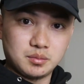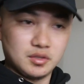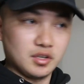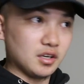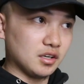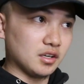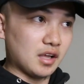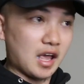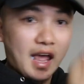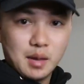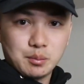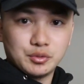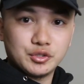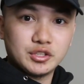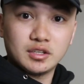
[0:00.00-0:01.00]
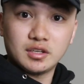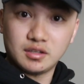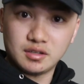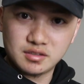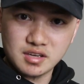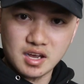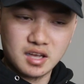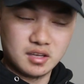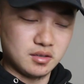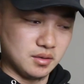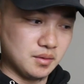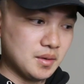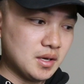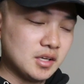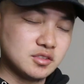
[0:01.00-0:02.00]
They're gonna ambush it and attack it.